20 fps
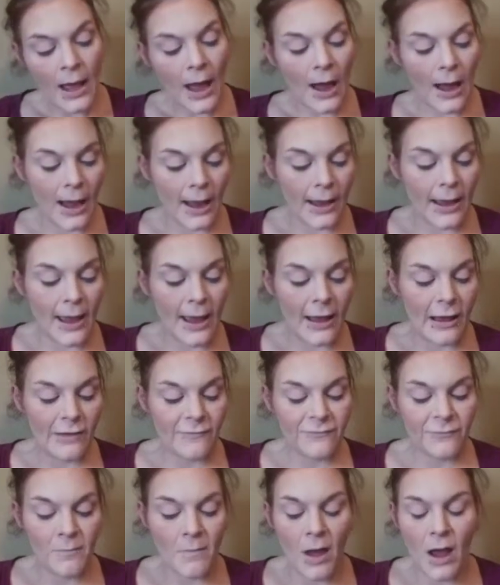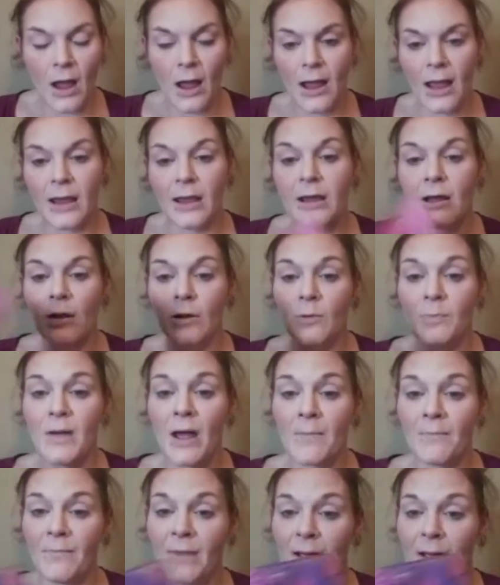I have my
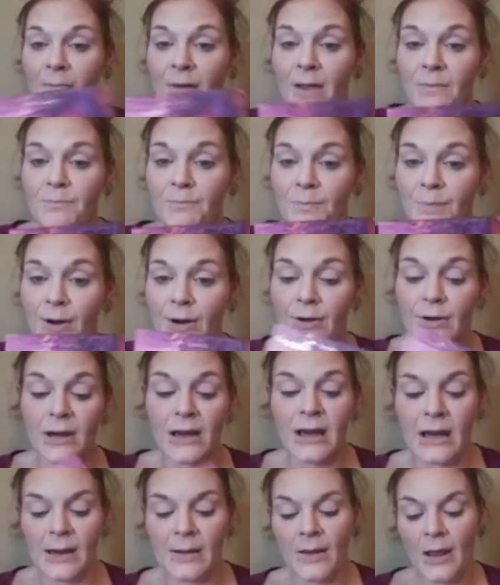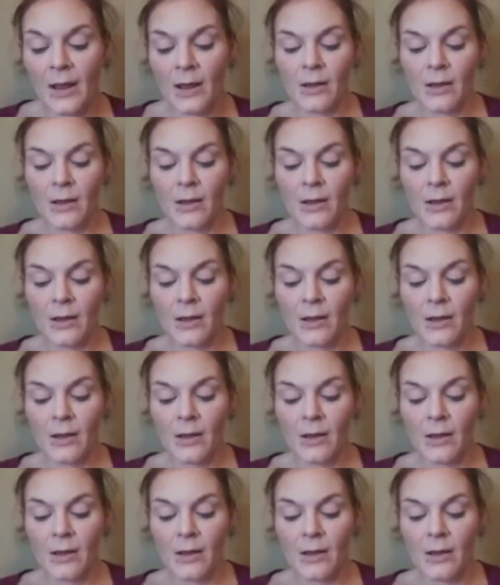ColourPop Bye Bye Birdie.